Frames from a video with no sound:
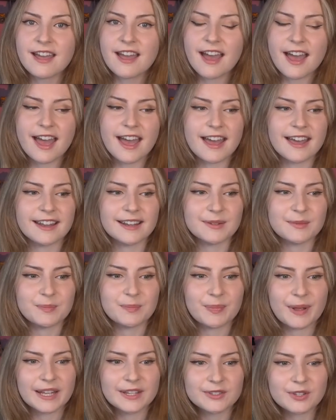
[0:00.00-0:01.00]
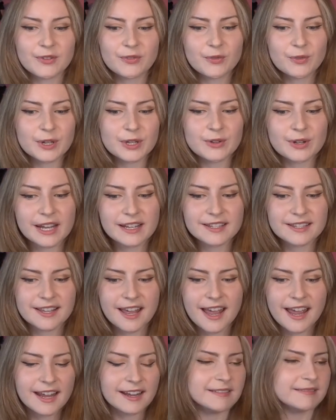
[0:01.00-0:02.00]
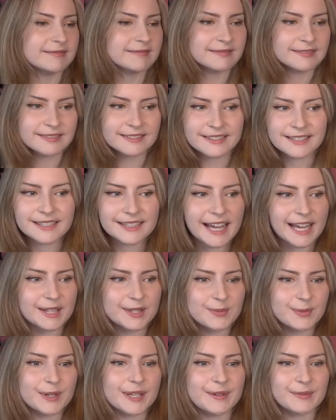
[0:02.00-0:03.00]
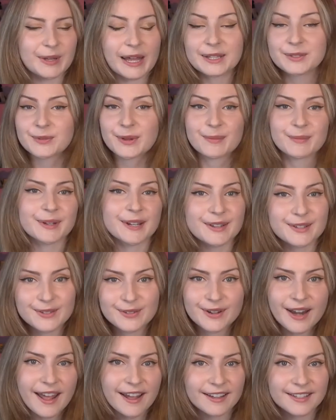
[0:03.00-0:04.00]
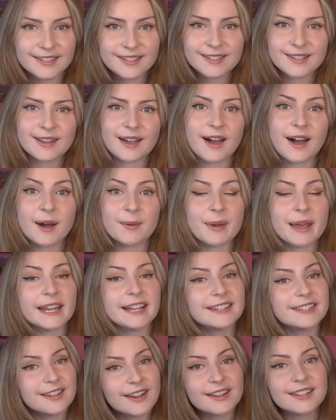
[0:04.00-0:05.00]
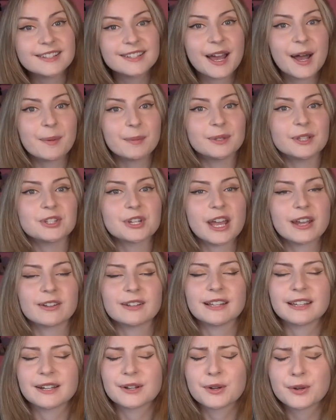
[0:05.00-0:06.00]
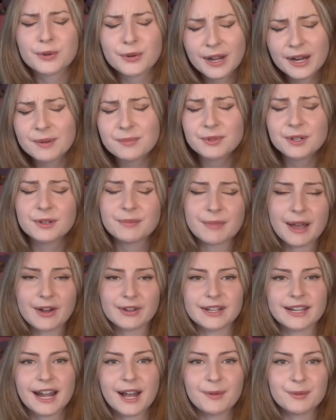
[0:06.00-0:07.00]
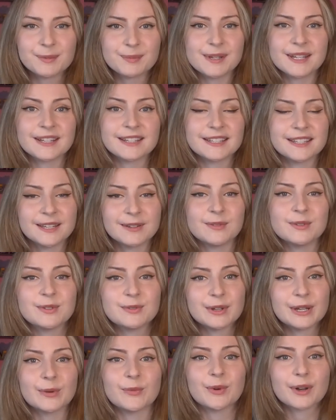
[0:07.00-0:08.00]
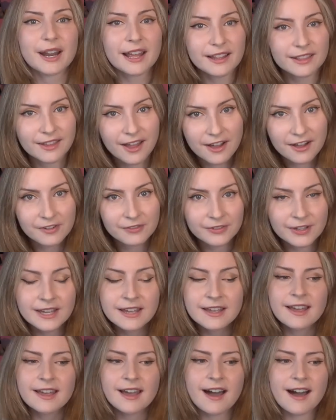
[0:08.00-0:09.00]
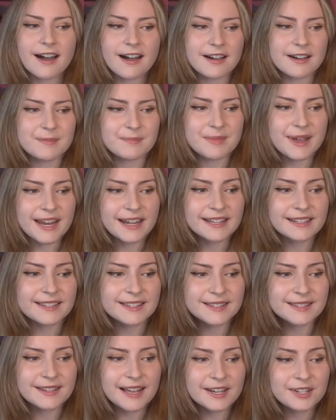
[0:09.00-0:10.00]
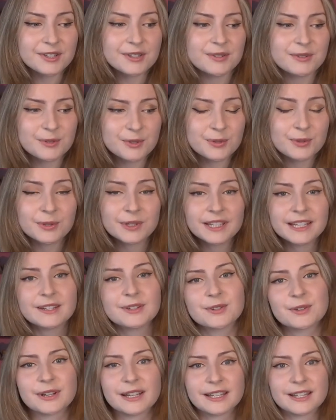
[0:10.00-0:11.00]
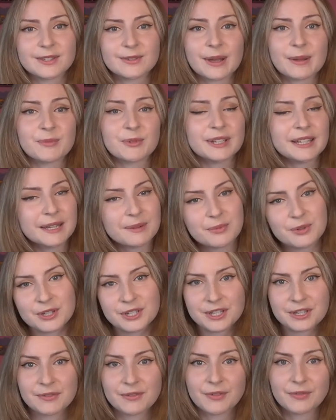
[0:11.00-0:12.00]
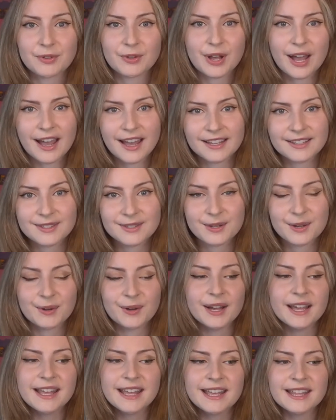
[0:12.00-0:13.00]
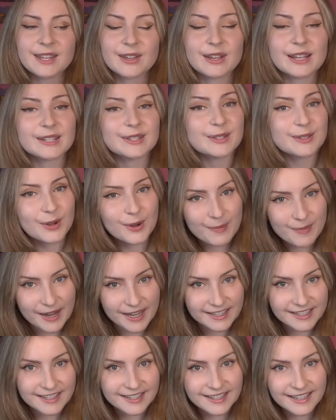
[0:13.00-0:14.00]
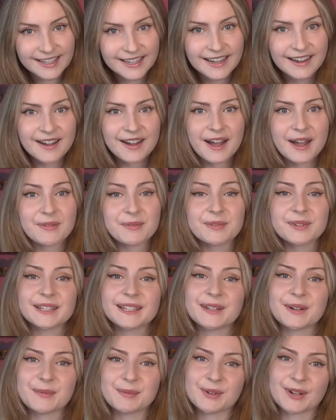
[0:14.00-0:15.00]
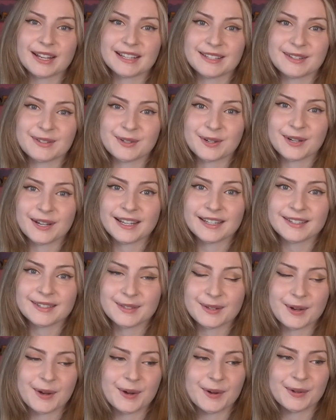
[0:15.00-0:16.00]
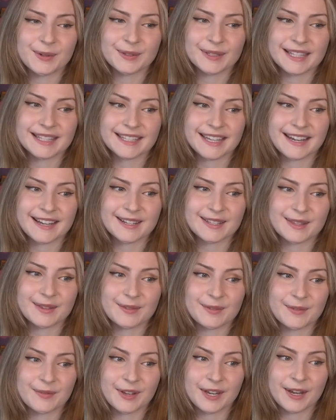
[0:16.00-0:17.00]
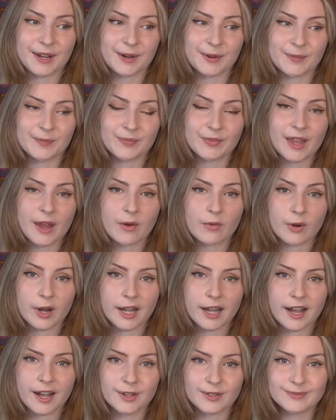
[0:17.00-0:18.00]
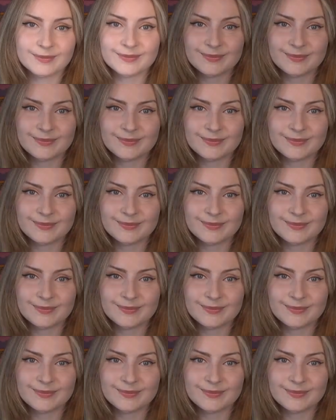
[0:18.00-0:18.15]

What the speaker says: And based off of what you guys say, that's what I'm gonna do next. And it does help the channel an incredible amount. It helps me continue doing what I love. I truly enjoy it. So I'm really appreciative of you guys. So thank you guys so much. I really hope you guys enjoy. So let's get into the video right now.